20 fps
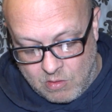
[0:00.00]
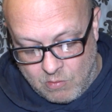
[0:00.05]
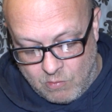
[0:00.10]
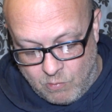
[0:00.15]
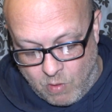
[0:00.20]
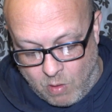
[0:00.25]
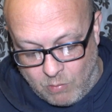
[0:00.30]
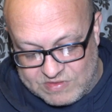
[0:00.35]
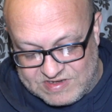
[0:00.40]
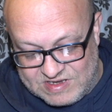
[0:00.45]

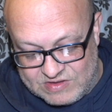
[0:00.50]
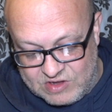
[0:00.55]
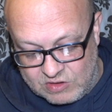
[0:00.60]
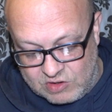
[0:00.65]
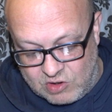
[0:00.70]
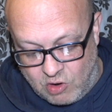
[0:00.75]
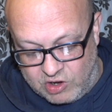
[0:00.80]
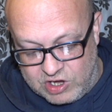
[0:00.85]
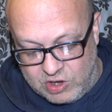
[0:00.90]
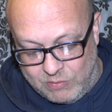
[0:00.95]
what was it that
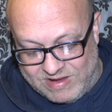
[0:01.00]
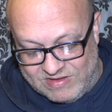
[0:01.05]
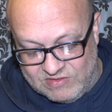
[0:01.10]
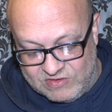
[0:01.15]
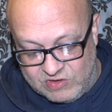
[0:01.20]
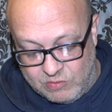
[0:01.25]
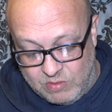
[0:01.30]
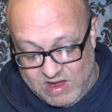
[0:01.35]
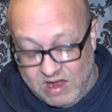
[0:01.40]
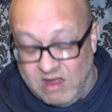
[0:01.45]
got you
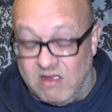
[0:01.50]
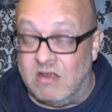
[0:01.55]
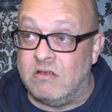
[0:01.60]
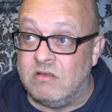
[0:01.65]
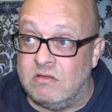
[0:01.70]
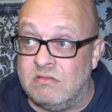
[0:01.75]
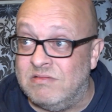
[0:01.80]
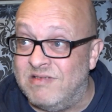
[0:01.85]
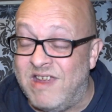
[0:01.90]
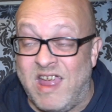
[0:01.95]
into it?
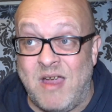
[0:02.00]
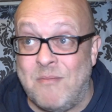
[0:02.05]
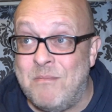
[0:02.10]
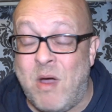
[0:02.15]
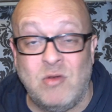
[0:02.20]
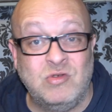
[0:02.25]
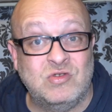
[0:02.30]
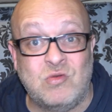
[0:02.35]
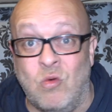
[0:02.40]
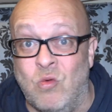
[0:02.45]
Yeah,
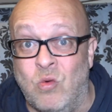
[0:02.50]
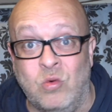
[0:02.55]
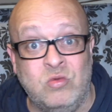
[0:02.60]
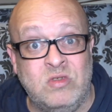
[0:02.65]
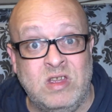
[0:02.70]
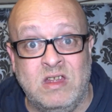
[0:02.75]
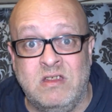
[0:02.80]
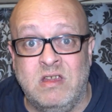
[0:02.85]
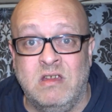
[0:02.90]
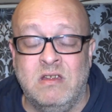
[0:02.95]
Most
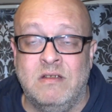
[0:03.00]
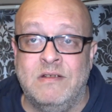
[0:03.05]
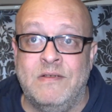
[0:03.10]
Haunted.